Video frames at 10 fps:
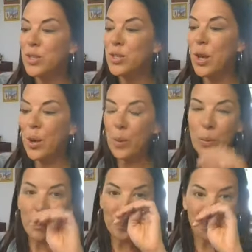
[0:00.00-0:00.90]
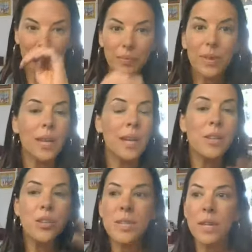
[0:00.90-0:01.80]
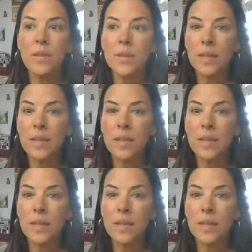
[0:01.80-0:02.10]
So it just gives,